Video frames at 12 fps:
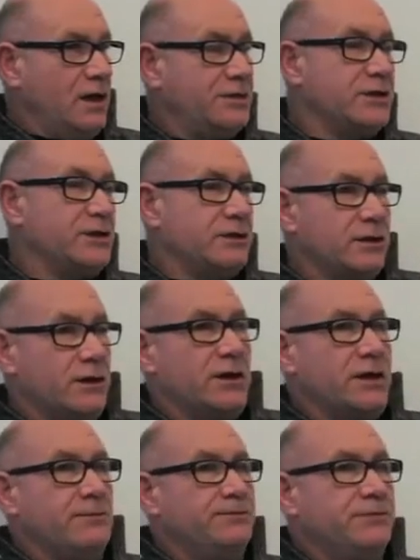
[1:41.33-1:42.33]
I think
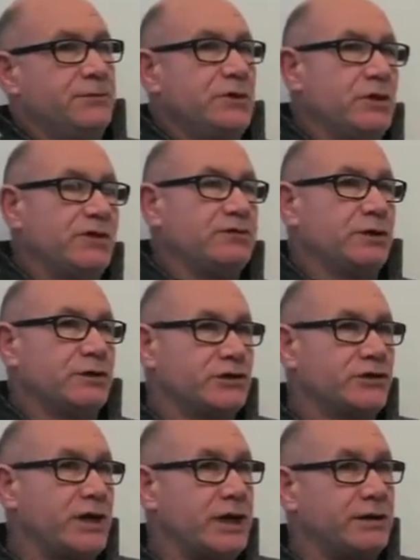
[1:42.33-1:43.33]
you have to
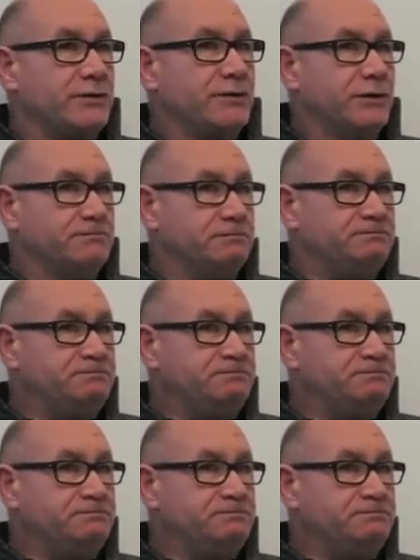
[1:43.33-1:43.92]
understand that